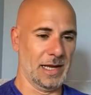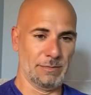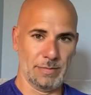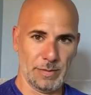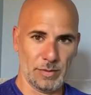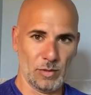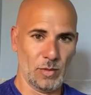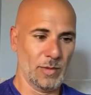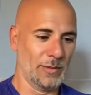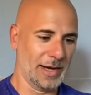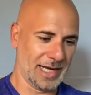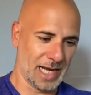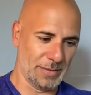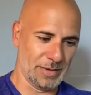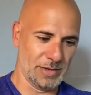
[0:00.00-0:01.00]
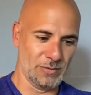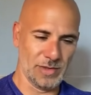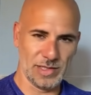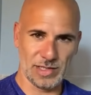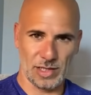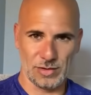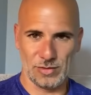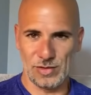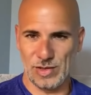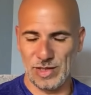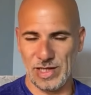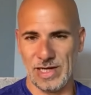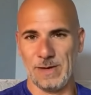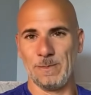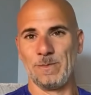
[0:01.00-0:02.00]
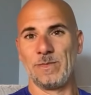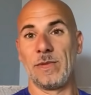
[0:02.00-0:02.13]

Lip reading: and people will wake up and will start to see